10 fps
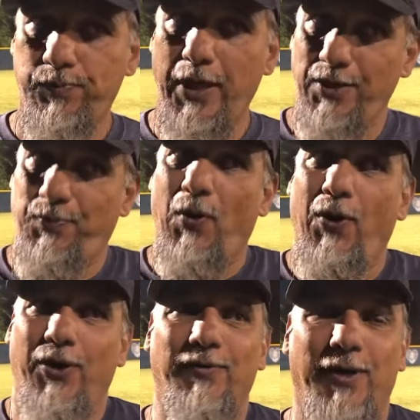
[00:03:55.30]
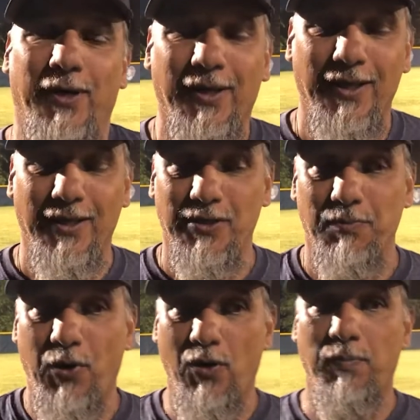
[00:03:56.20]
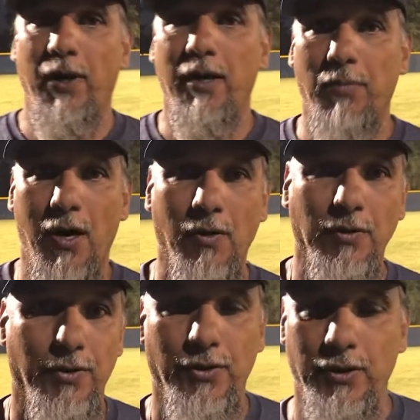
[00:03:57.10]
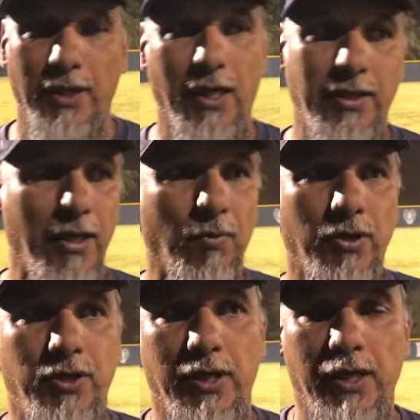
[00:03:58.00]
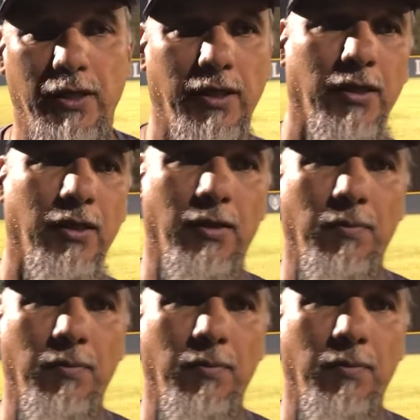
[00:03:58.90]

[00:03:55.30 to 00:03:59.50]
that's part of uh, part of playing ball. You got to take what you get, and um,